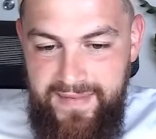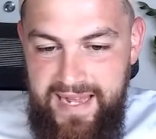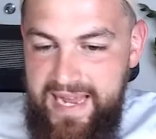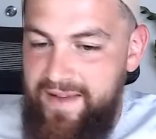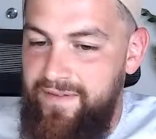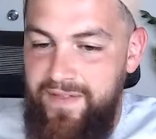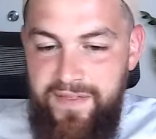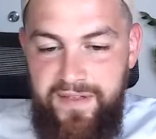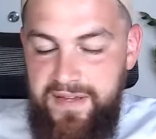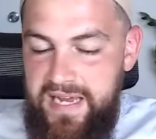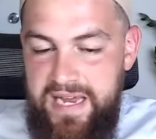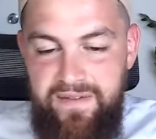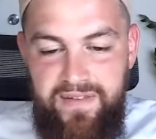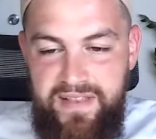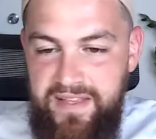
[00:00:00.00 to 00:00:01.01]
Even
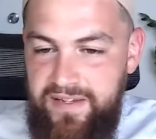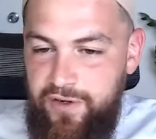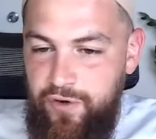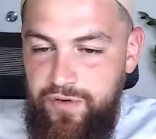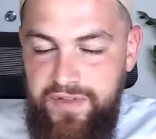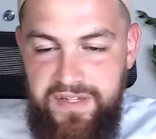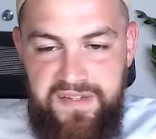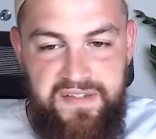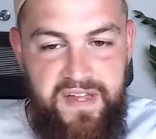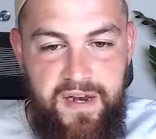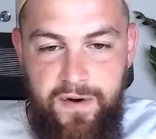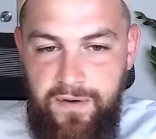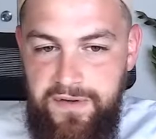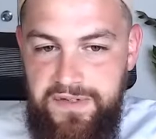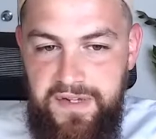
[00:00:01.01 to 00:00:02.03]
the
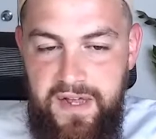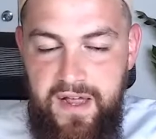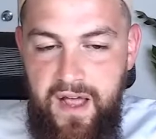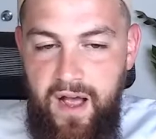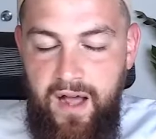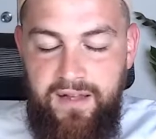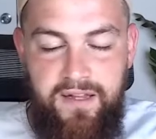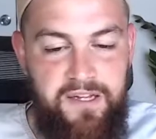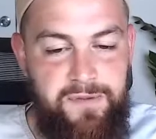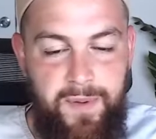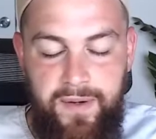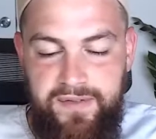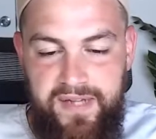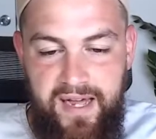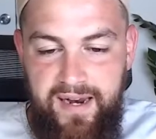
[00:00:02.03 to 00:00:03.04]
sinners, Allah
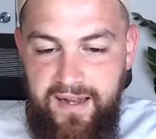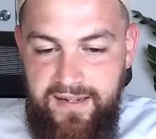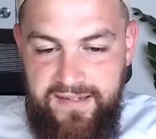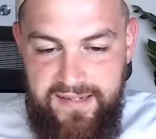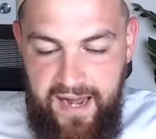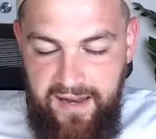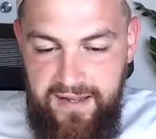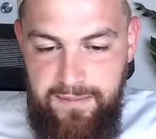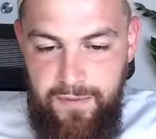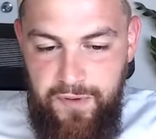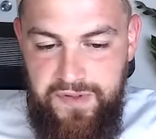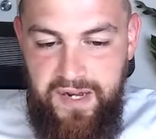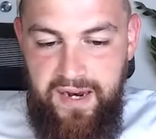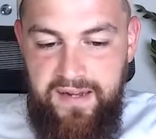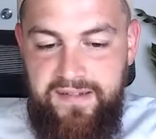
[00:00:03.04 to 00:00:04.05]
subhanahu wa ta'ala is telling
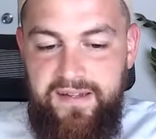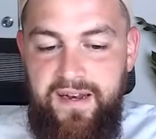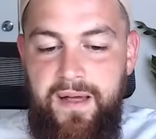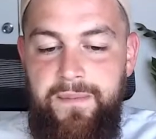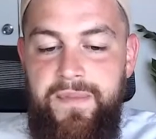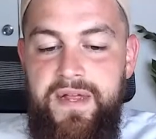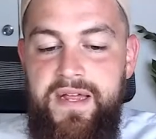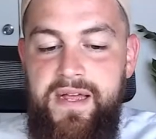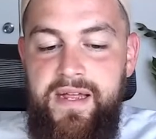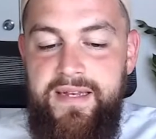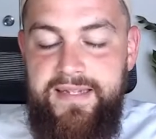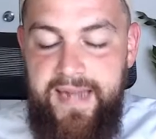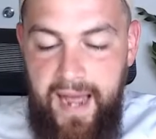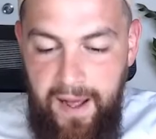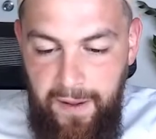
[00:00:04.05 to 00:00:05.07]
Musa alayhi salam,
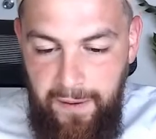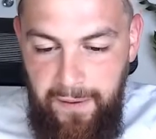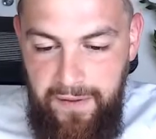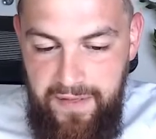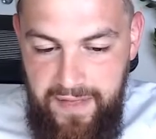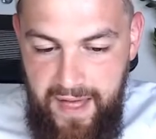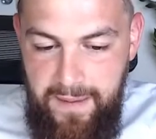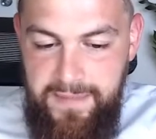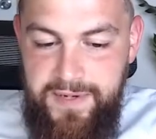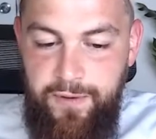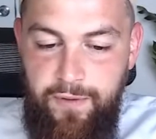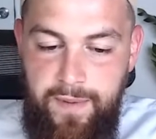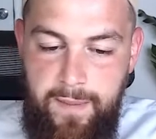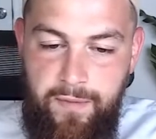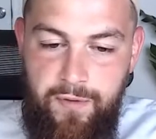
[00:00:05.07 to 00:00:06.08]
tell them to
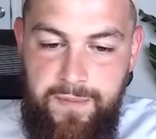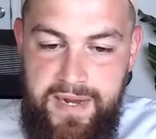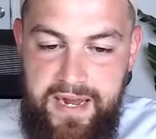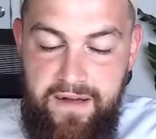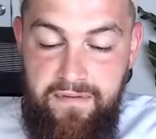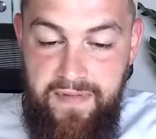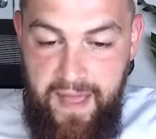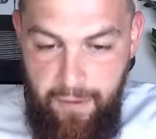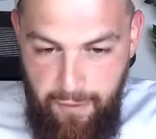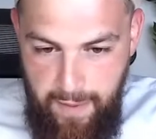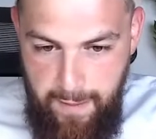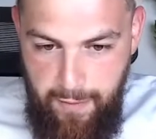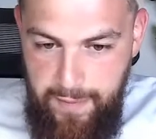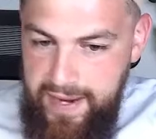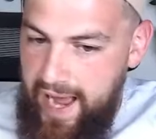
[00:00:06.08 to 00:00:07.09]
remember me. If they
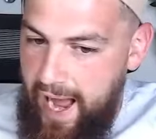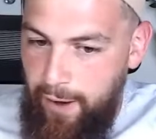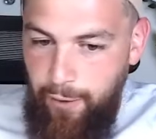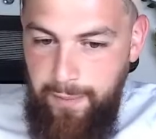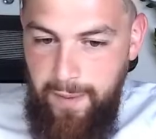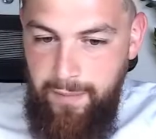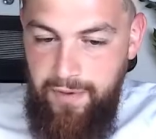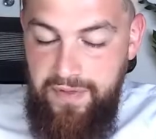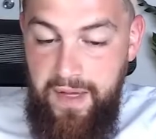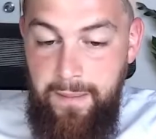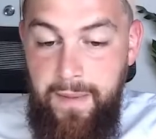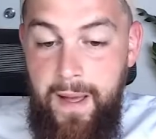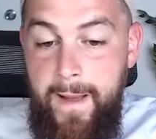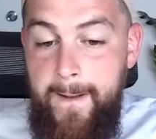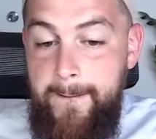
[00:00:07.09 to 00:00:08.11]
remember me, I will remember them.
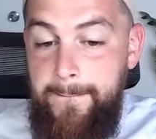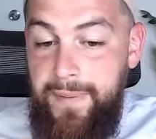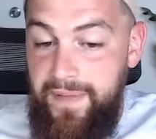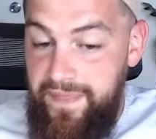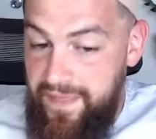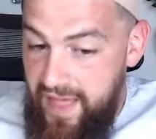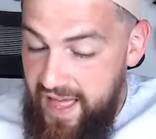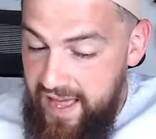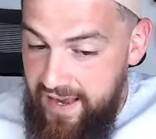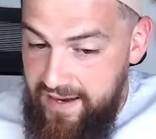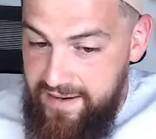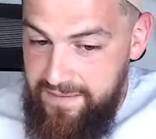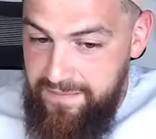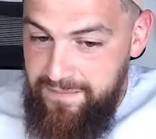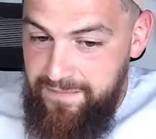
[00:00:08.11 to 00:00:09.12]
But then